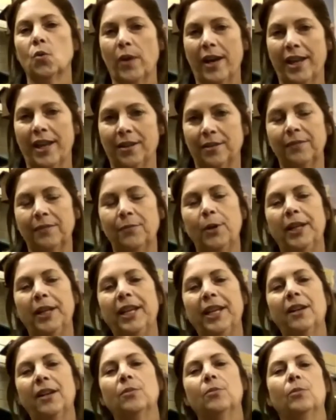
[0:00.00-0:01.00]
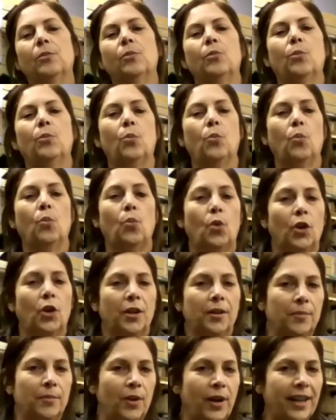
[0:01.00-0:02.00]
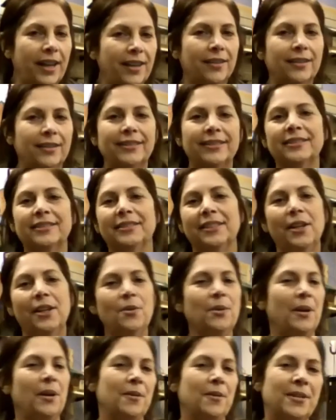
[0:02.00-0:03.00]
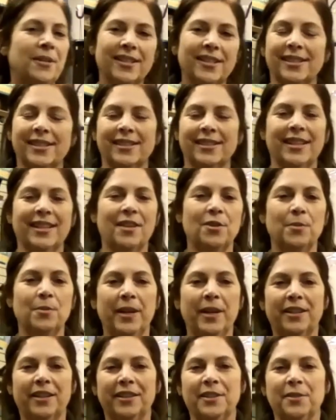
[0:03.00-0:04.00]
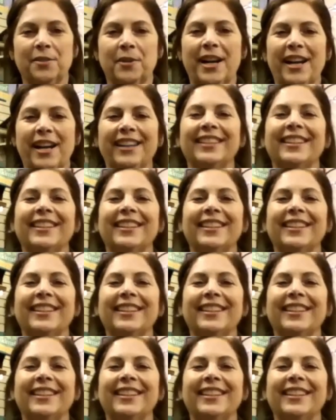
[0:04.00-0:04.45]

weather. If we get warm weather, who knows? This is Southern Maryland, right?